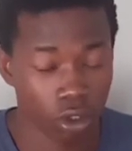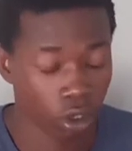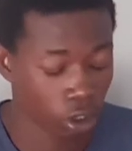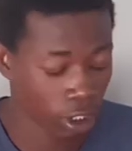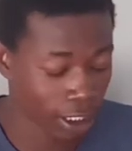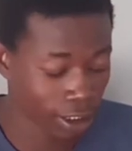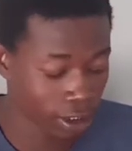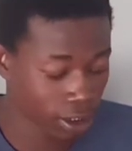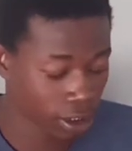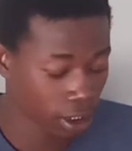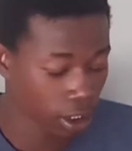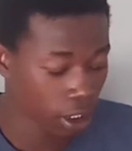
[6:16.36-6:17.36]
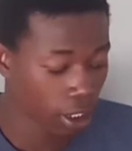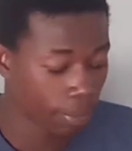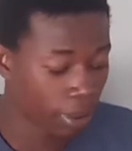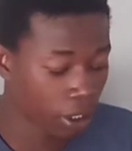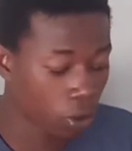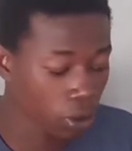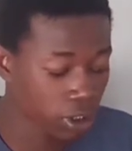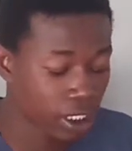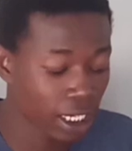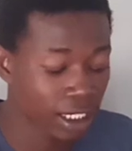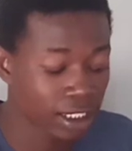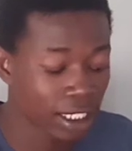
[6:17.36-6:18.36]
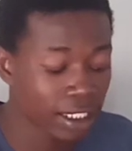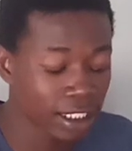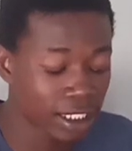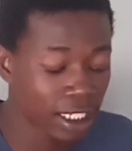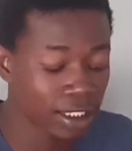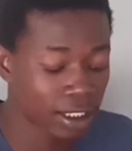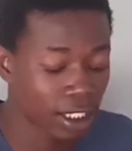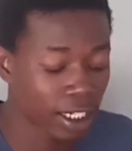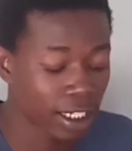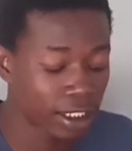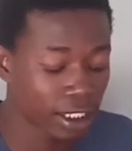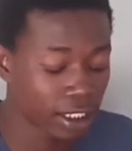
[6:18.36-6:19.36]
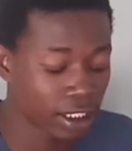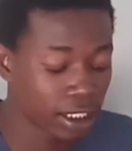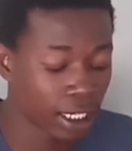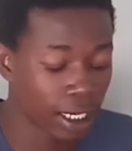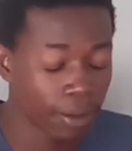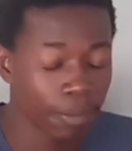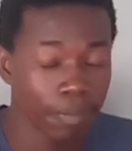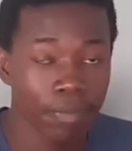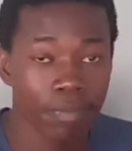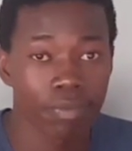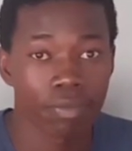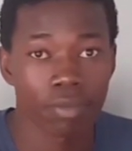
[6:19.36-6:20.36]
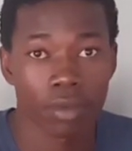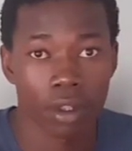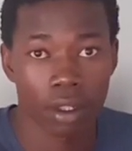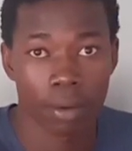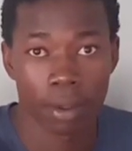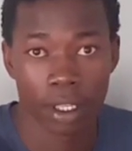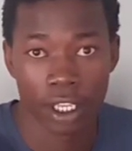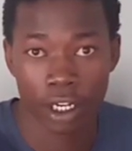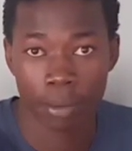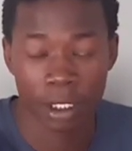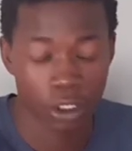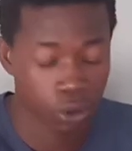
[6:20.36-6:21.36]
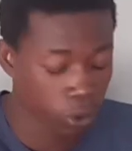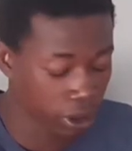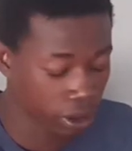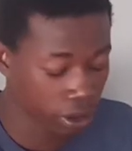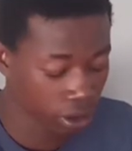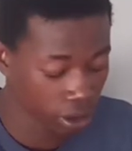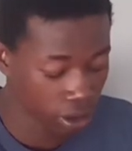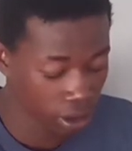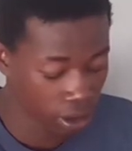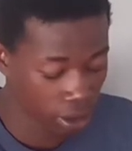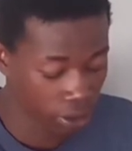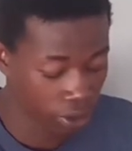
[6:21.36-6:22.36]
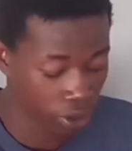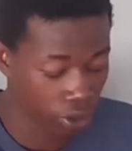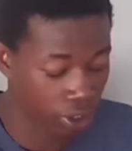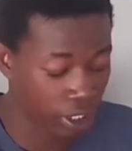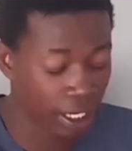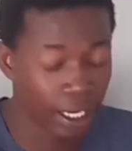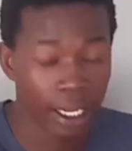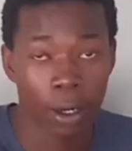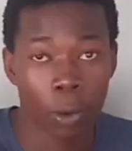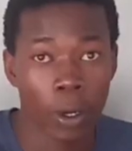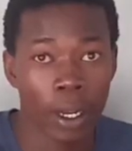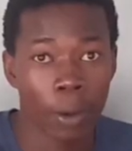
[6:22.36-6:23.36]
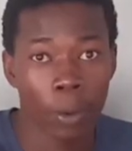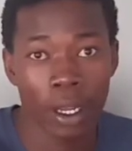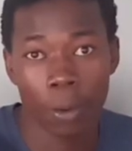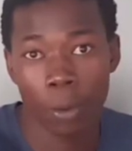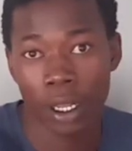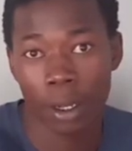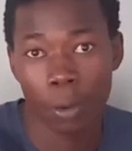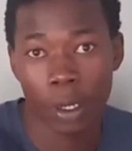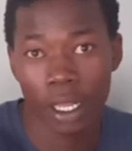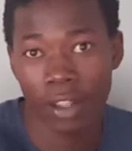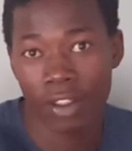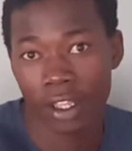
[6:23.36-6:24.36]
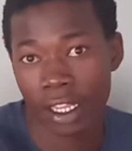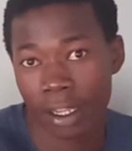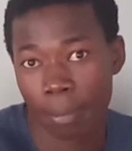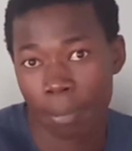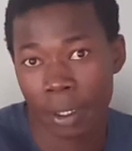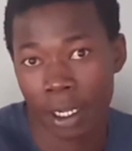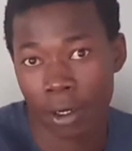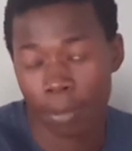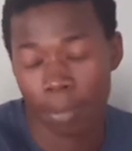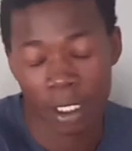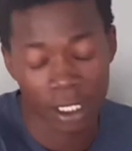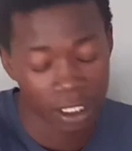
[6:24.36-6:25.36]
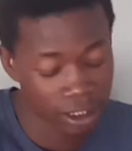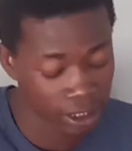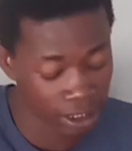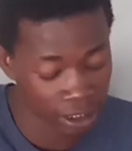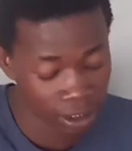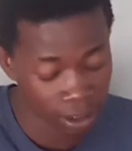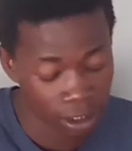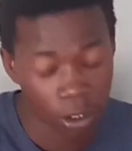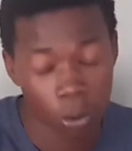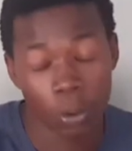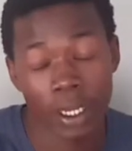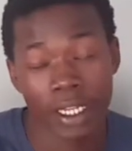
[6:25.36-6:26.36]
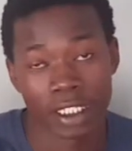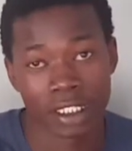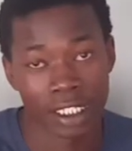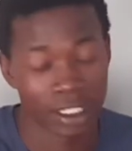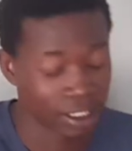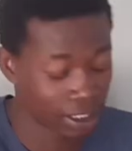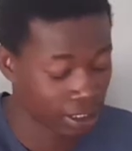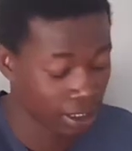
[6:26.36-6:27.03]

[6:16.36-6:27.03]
Alright? Because there is a distance created here in between where the piano begins and where it ends